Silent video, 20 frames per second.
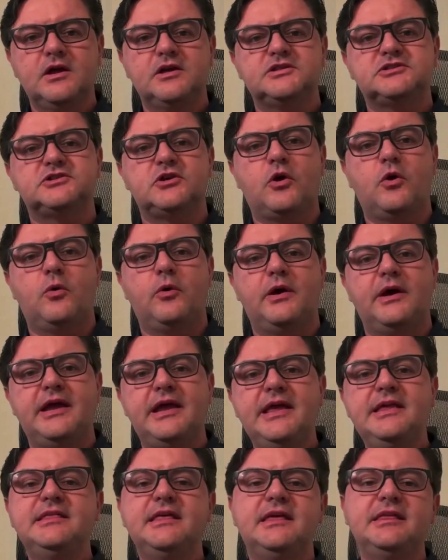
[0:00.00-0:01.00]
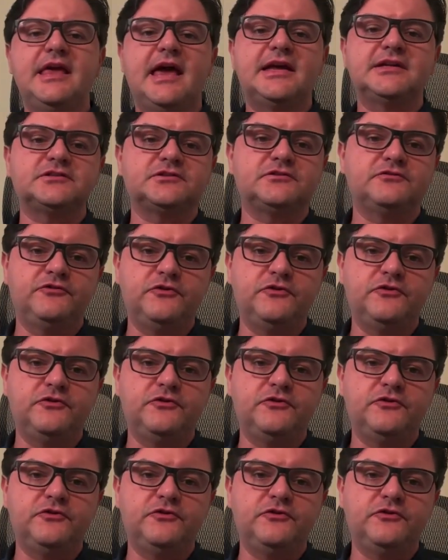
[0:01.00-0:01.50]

So, in the next